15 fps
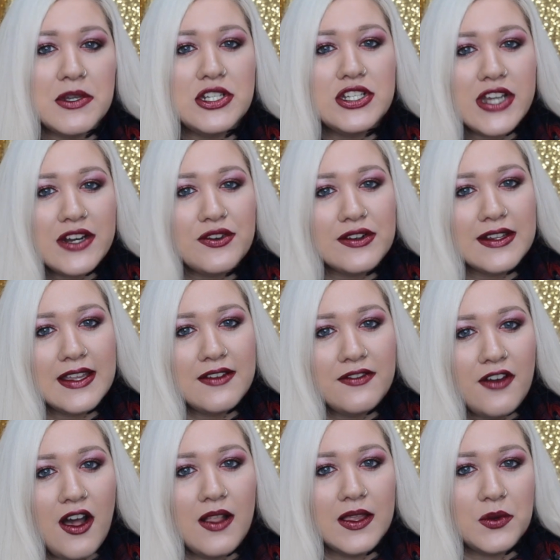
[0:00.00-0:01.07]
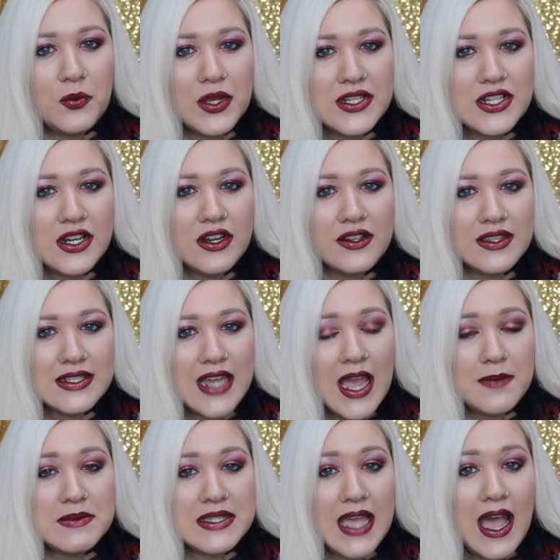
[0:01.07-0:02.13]
But generally fall and winter are the
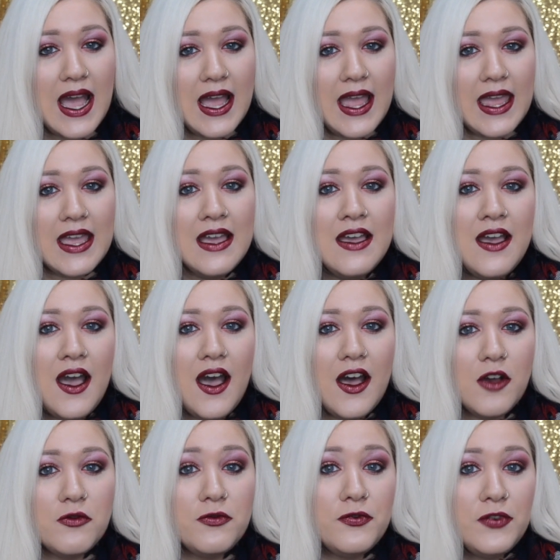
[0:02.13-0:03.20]
times that I um,